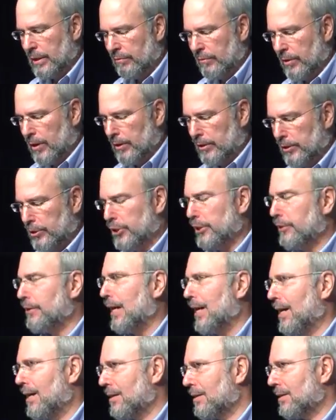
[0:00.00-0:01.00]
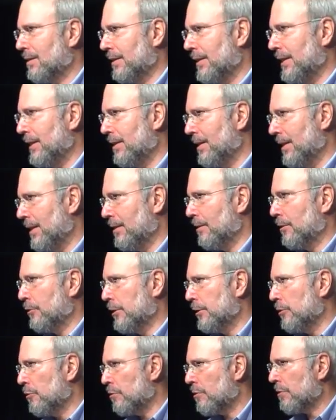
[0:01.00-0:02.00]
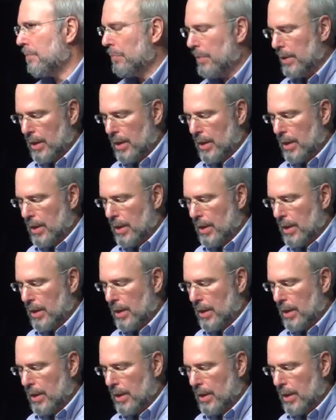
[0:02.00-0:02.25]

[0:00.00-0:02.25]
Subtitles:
von Schirach to lead the Hitler Youth.